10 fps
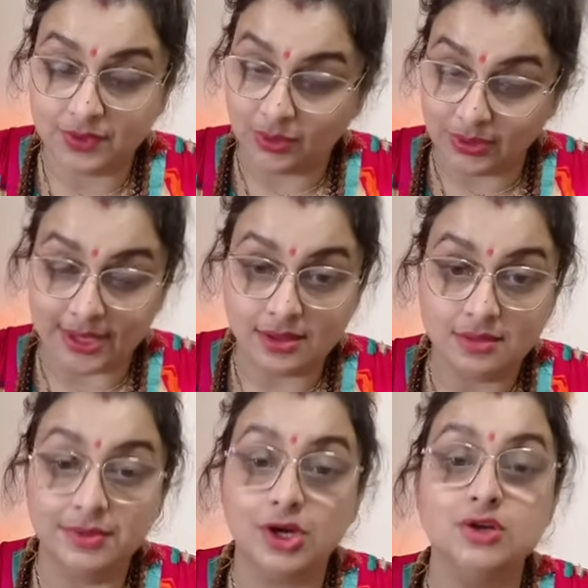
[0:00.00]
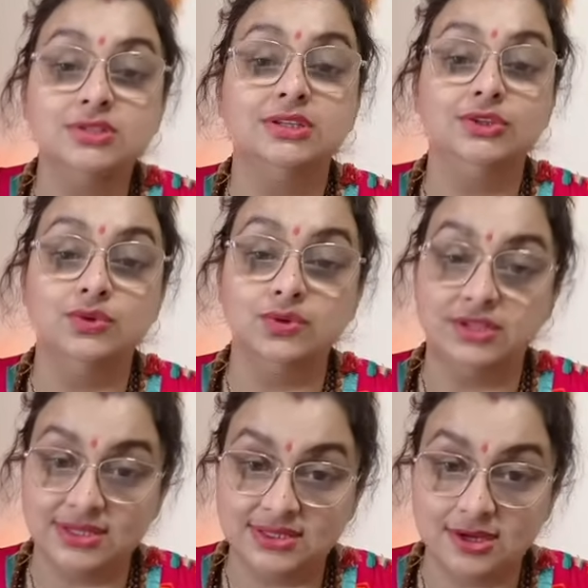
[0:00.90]
Okay? Because you
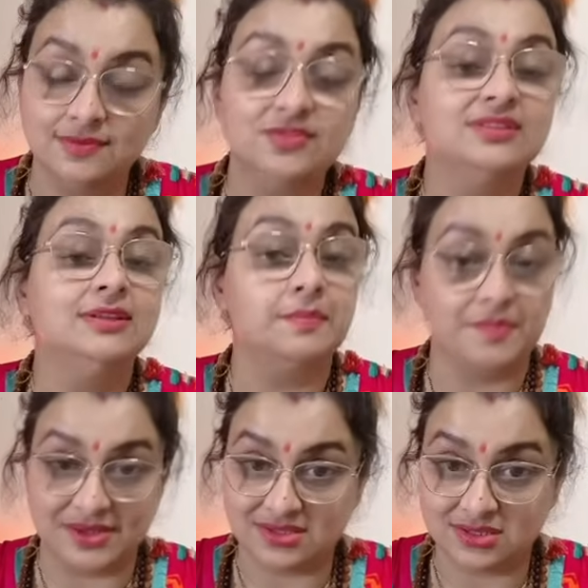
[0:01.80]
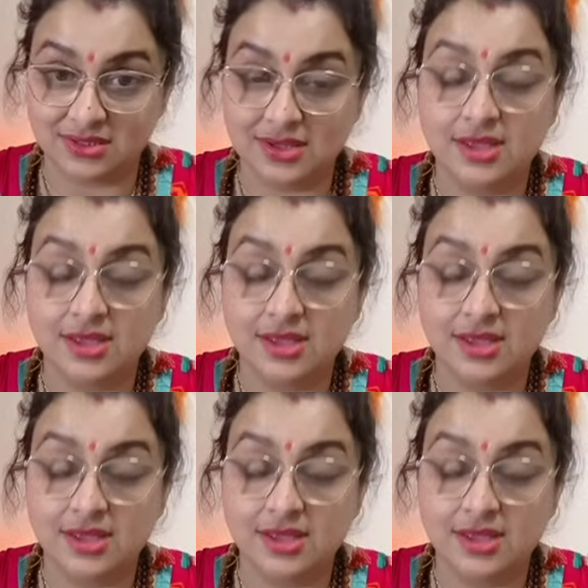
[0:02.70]
deserve the best